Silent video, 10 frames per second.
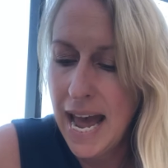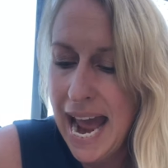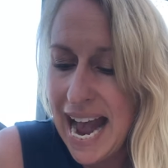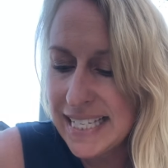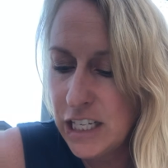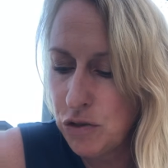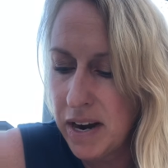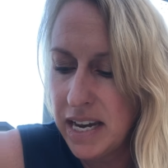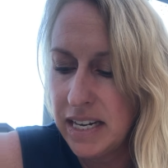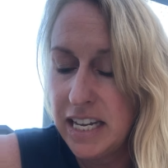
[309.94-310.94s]
As he
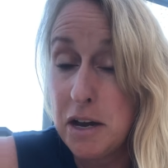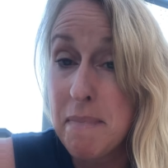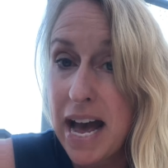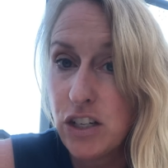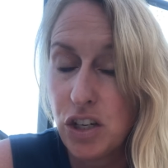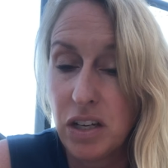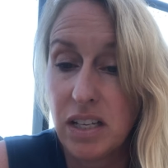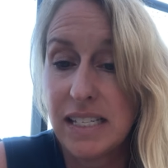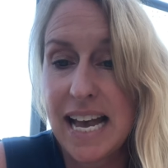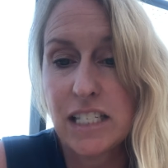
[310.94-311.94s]
drank it, he imagined the
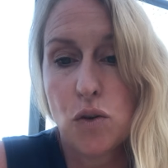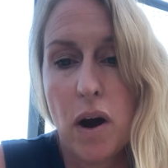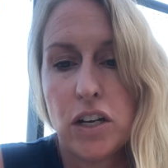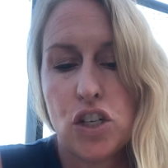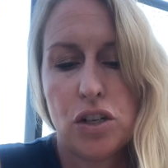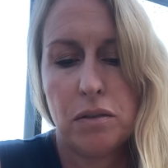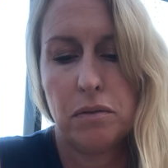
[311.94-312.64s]
Sasquatch